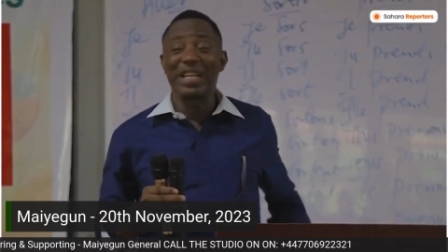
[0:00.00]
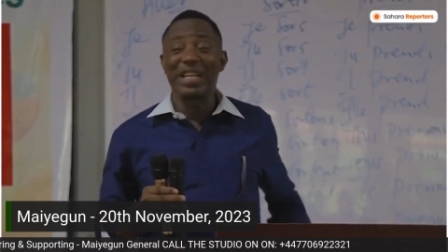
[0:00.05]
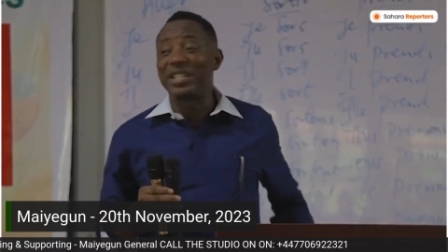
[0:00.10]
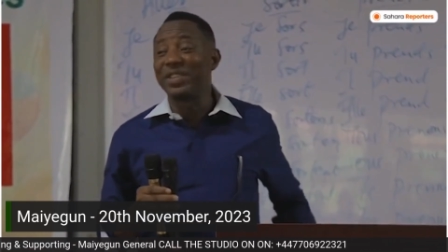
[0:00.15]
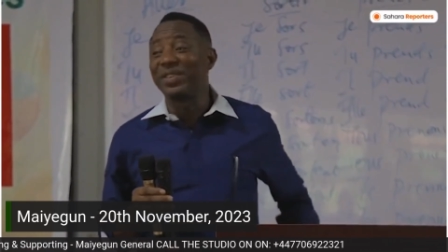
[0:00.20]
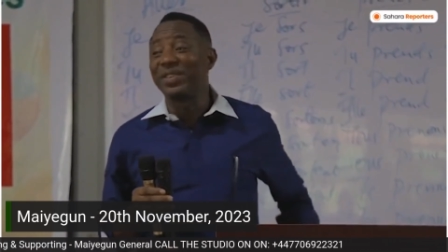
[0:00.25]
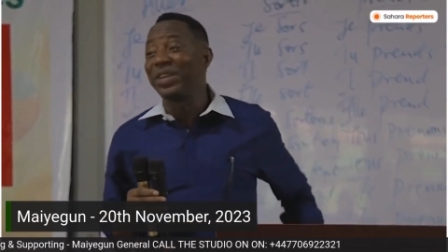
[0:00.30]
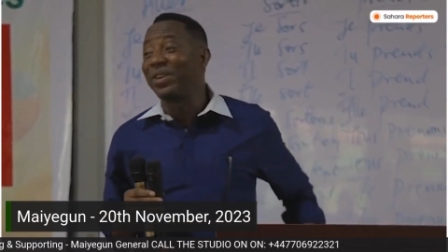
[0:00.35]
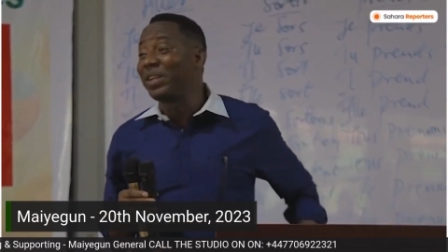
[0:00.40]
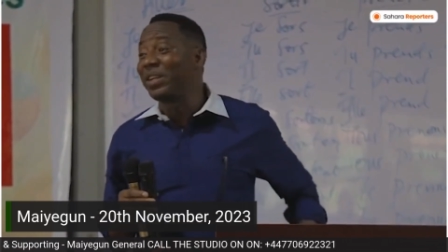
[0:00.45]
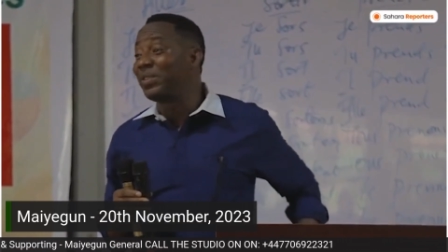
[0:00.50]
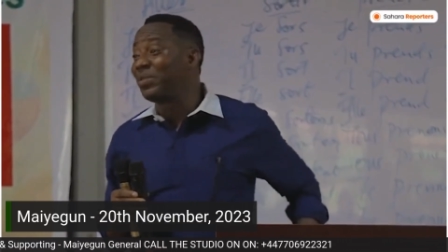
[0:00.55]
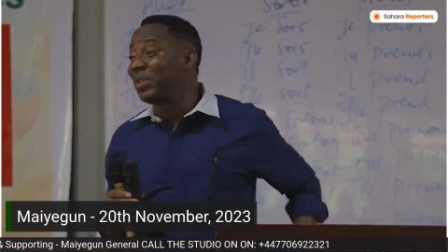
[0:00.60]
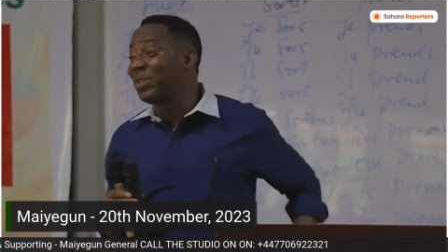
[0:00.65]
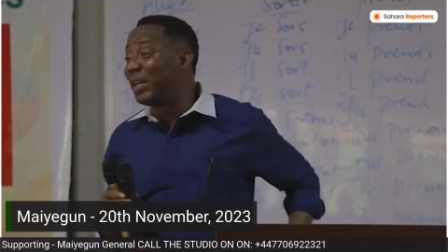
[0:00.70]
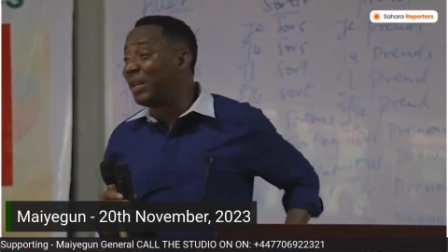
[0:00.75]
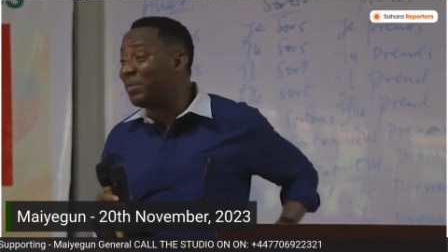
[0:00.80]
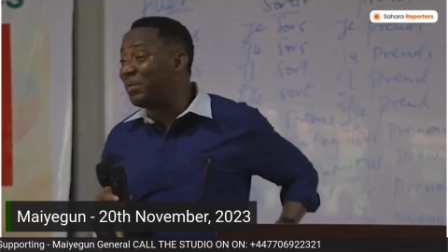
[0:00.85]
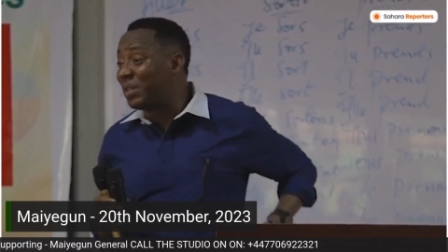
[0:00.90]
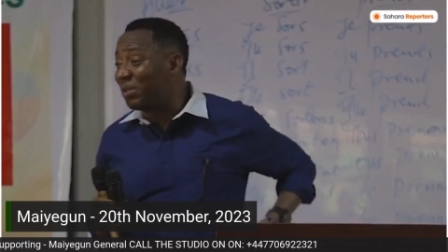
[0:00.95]
That's if they don't
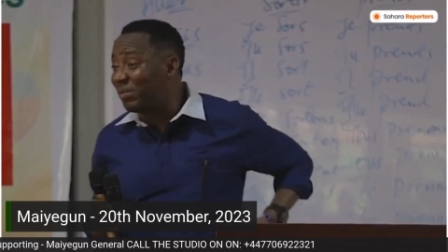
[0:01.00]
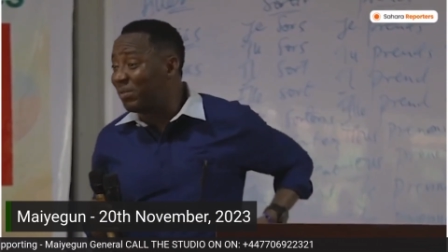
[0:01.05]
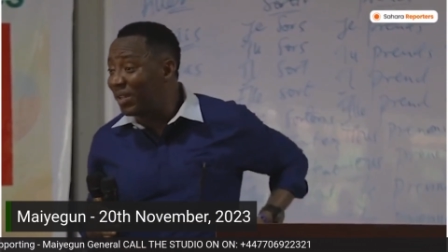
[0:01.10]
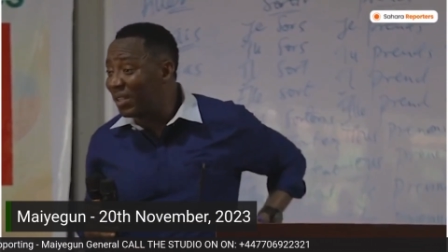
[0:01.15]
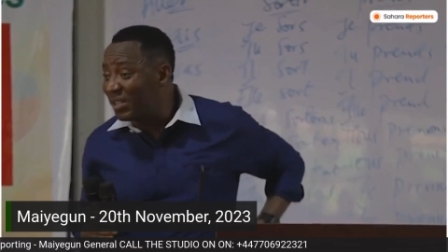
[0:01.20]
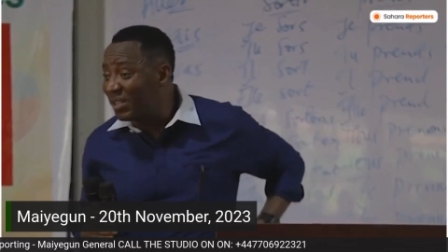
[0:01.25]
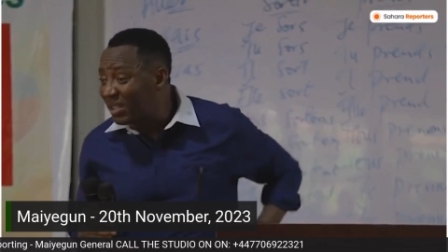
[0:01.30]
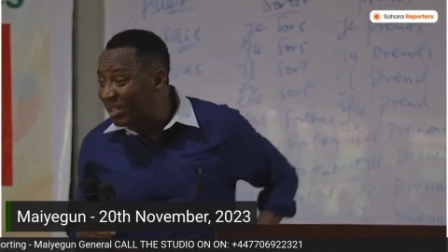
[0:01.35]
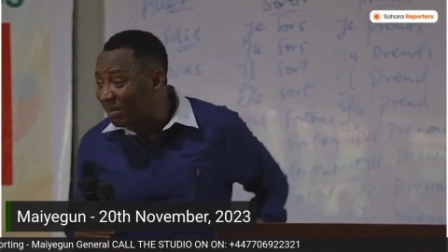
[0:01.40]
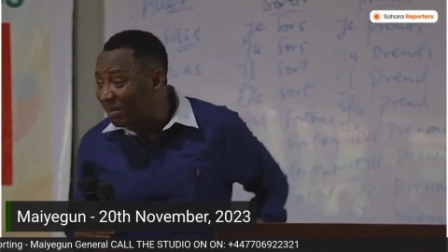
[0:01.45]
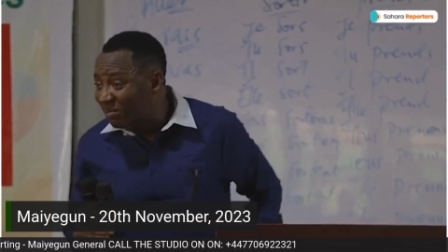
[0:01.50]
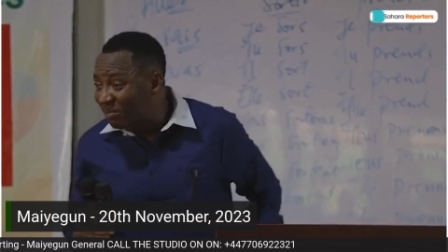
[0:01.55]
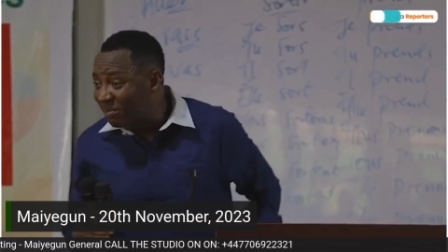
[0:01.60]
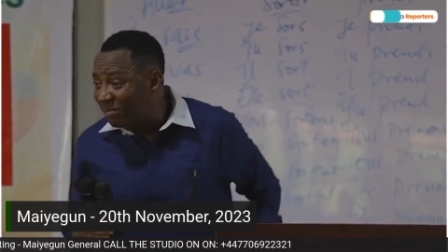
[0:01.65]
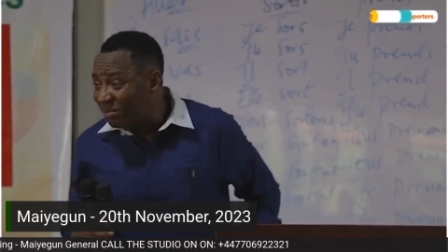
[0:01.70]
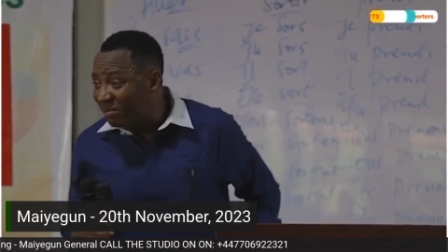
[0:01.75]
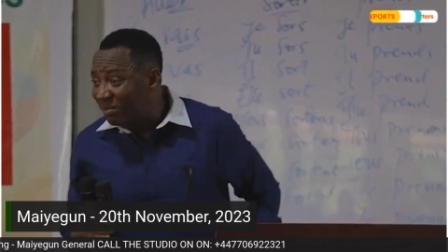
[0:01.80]
even name the university